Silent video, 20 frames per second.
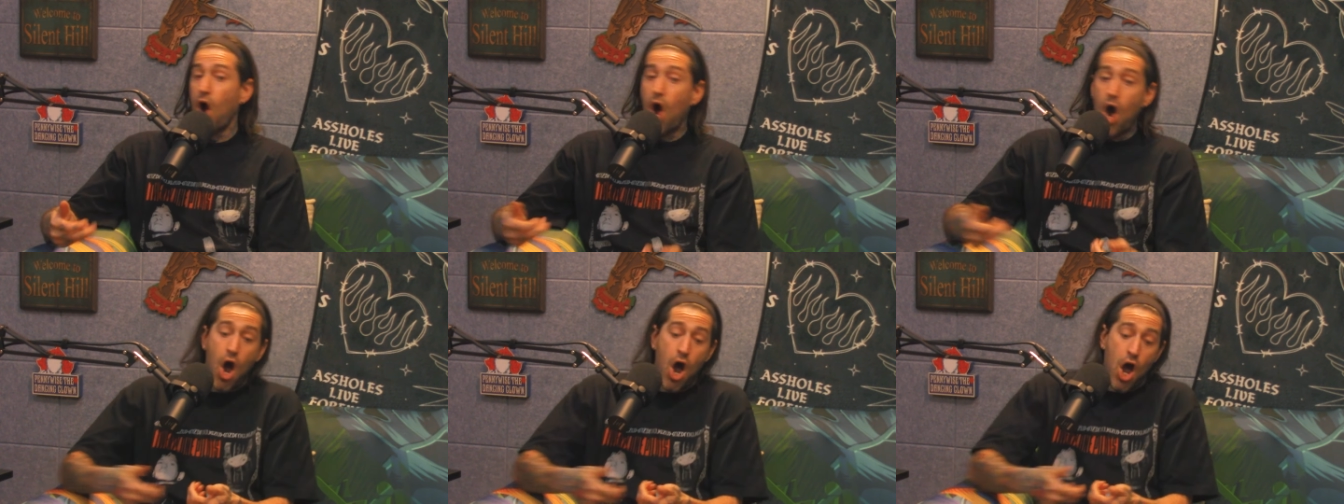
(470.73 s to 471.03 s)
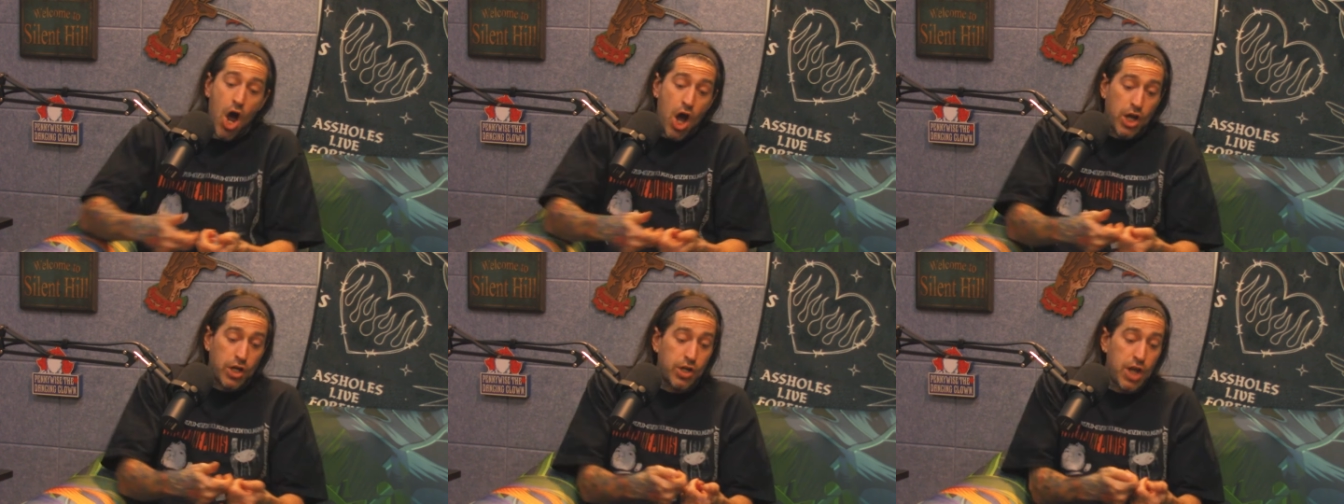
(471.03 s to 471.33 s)

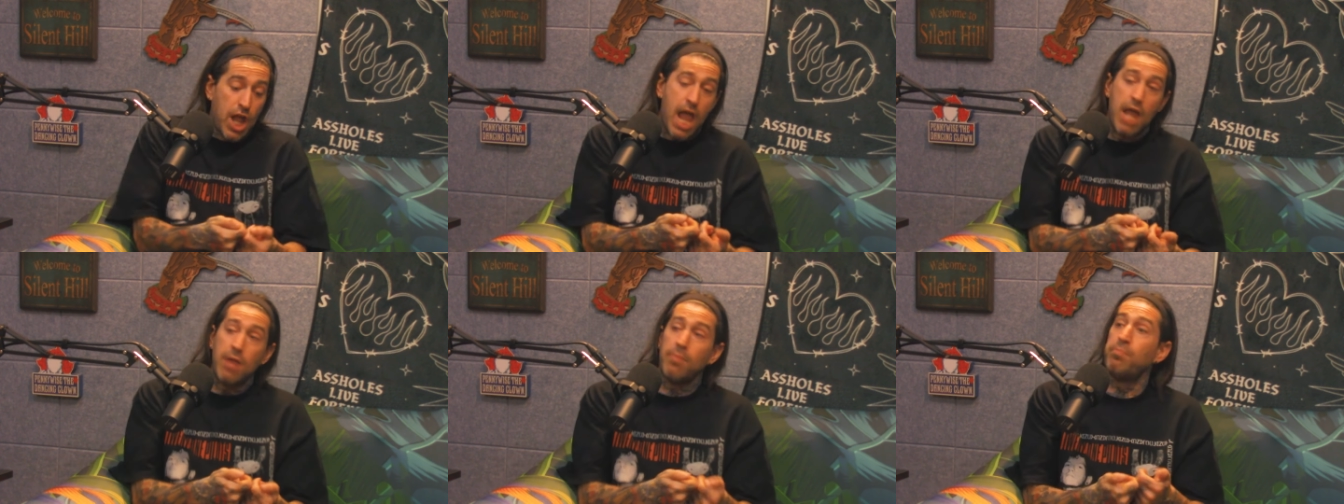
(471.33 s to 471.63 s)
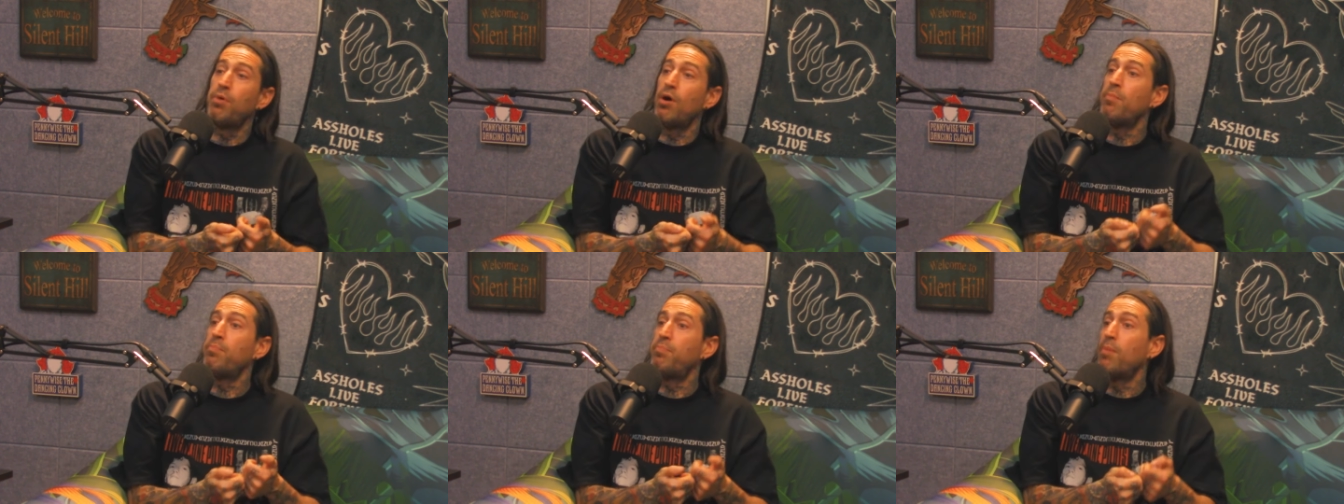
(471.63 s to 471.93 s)
on and
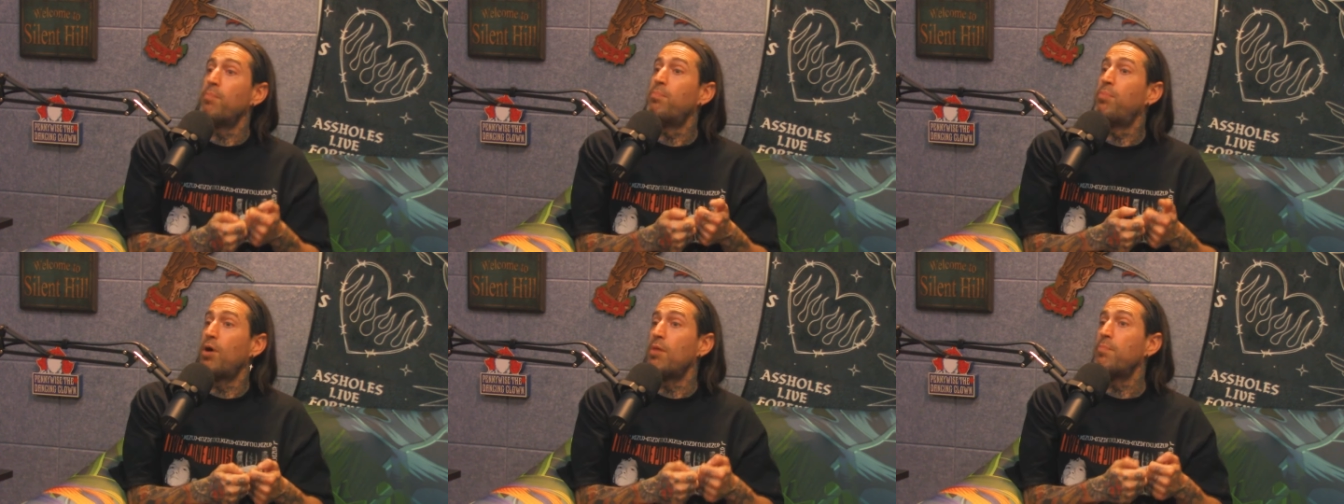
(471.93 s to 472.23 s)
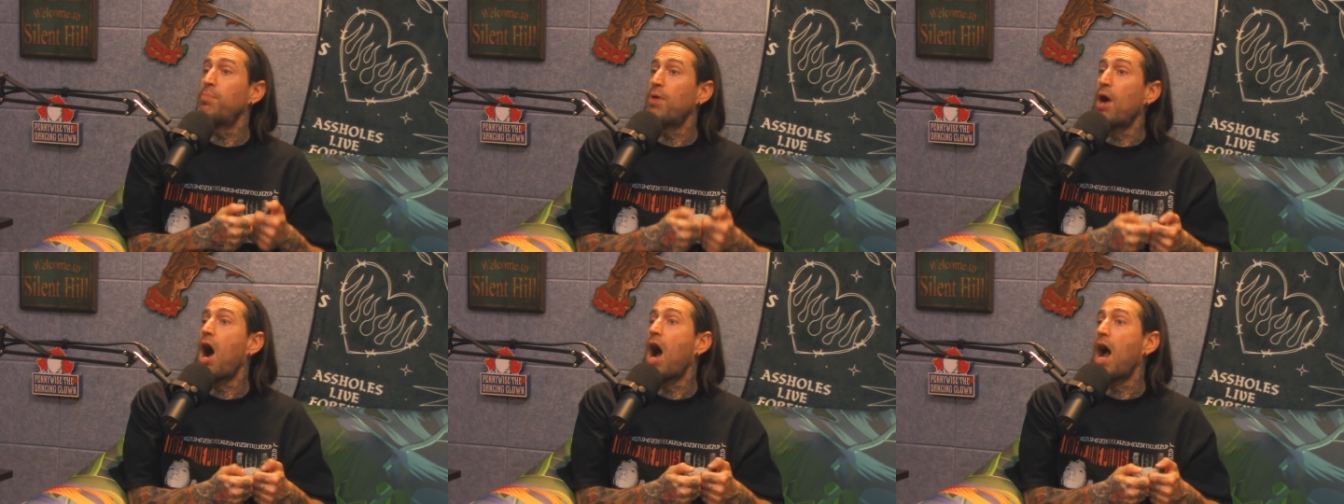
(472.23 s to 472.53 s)
but but
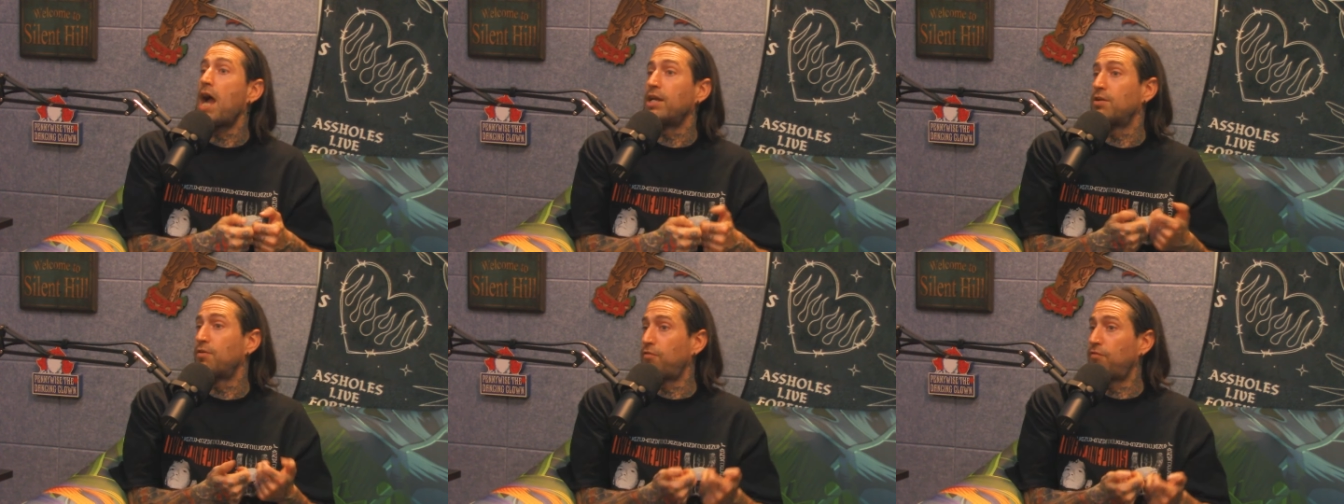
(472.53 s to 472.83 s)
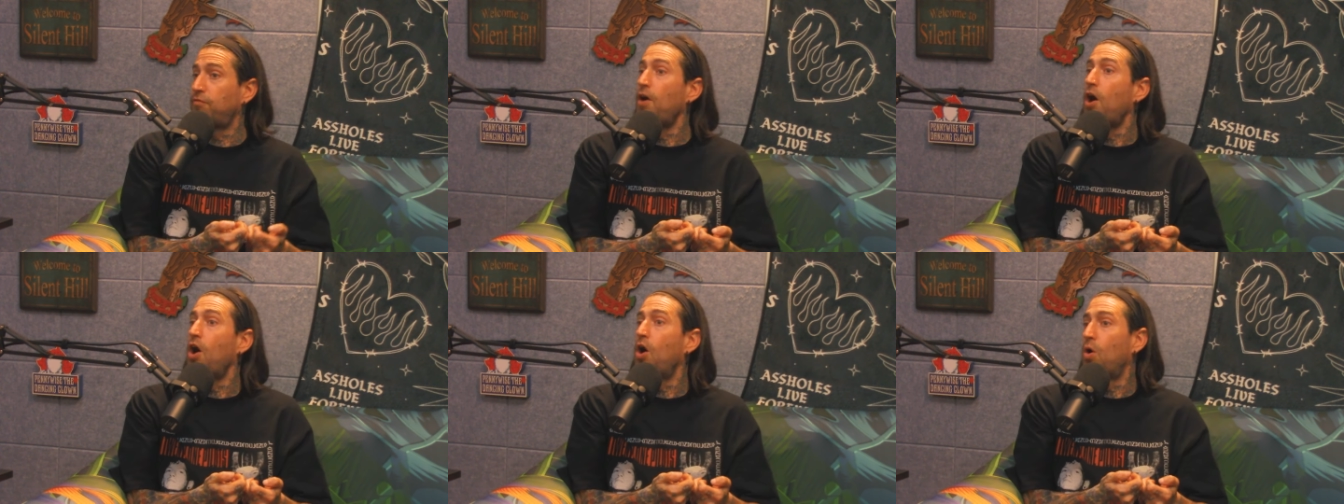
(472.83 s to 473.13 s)
behind a
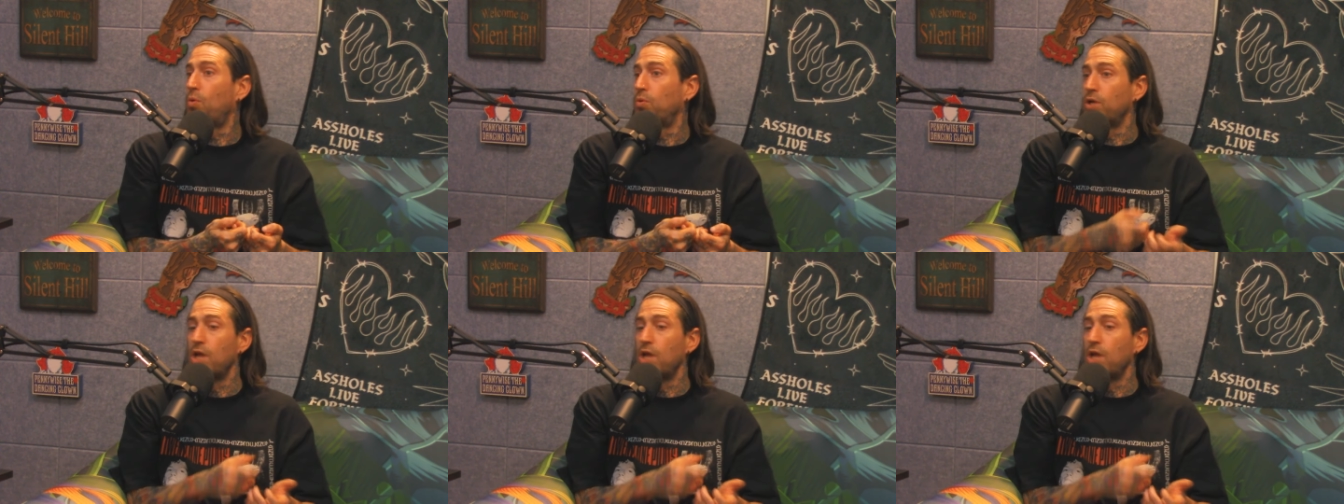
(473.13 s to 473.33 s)
phone